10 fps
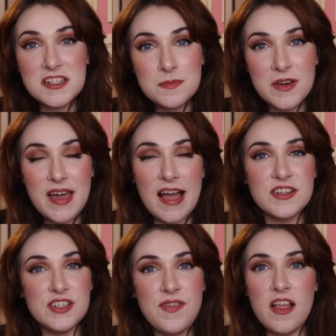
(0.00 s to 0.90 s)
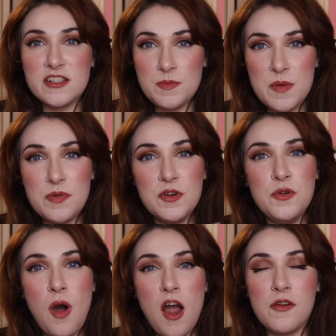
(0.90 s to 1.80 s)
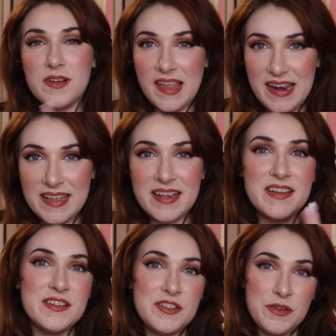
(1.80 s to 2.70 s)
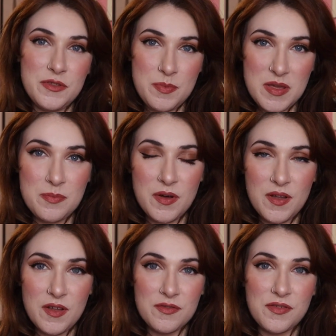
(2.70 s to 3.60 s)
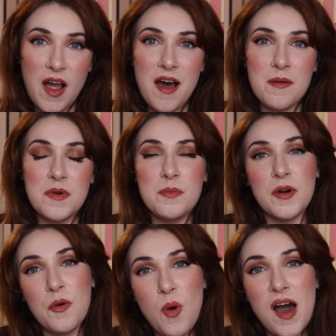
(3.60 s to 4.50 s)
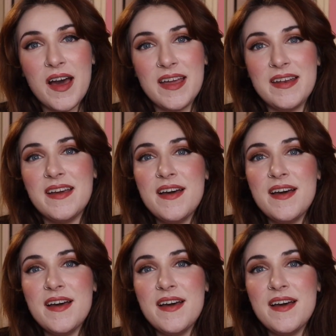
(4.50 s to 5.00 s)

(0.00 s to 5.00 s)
This book actually follows people who are related to the people from book one.